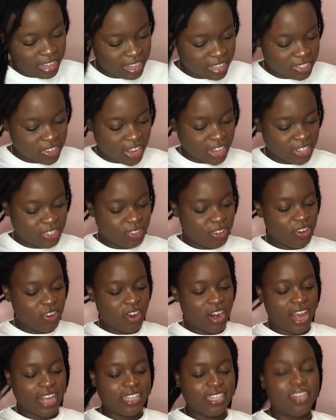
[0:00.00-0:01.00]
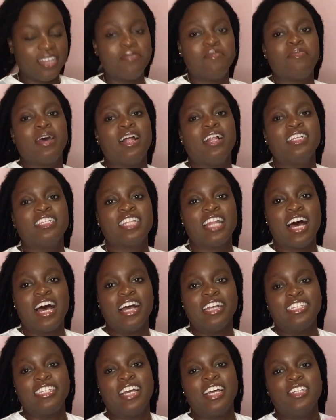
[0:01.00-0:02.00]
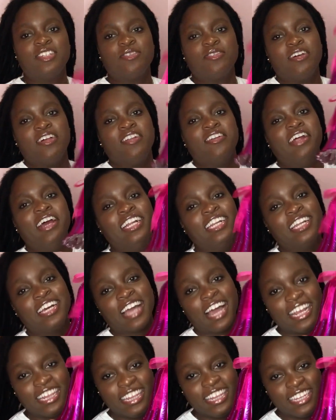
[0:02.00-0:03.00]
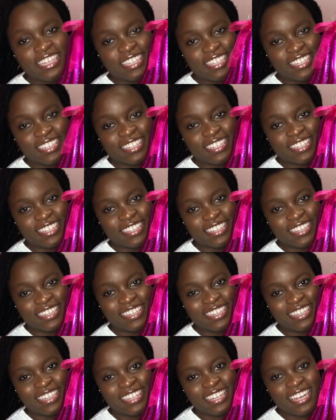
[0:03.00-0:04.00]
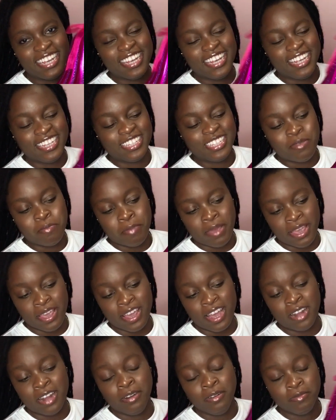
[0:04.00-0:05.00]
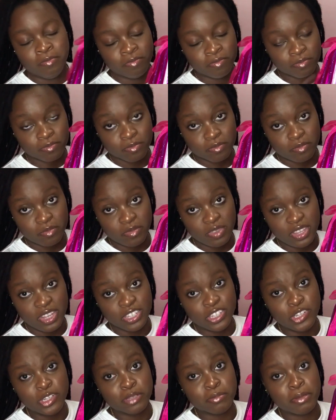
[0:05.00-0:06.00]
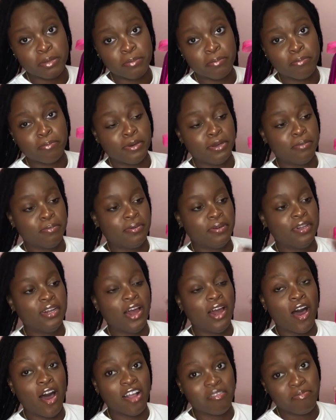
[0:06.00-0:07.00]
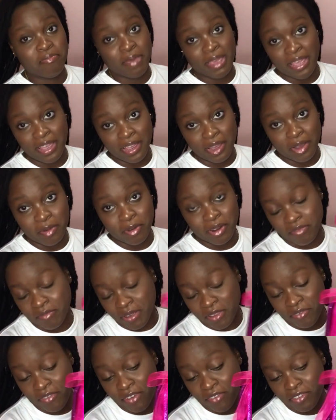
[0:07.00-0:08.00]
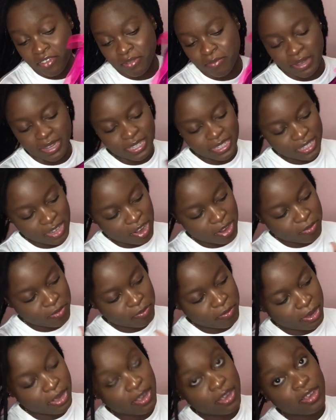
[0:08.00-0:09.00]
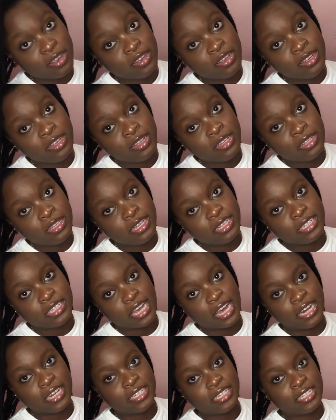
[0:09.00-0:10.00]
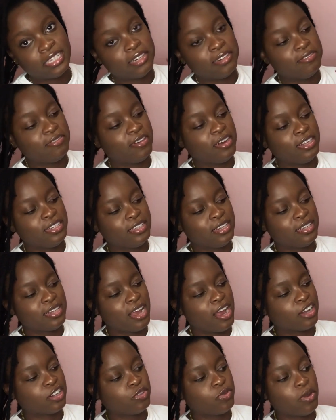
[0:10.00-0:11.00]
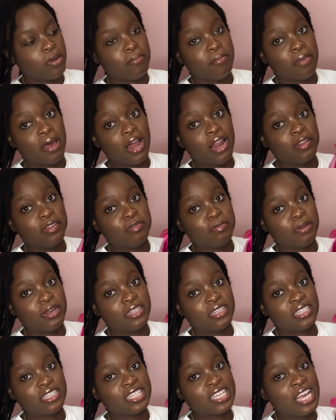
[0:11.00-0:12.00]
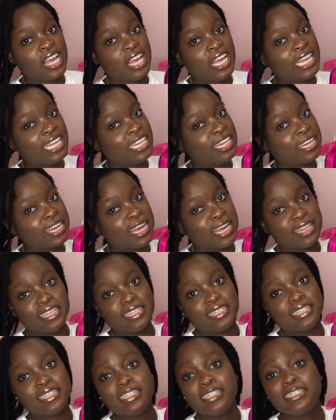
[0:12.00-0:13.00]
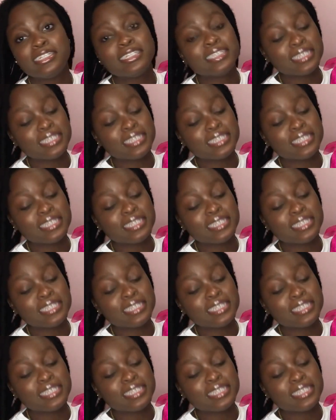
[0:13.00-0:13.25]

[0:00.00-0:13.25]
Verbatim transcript: so I told y'all I did bells last year as well, right? Look at this. Pink and, excuse me, purple, hot pink, one of my favorite pinks, hot pink. The inside is silver. It's not an actual bell, but look at this. This is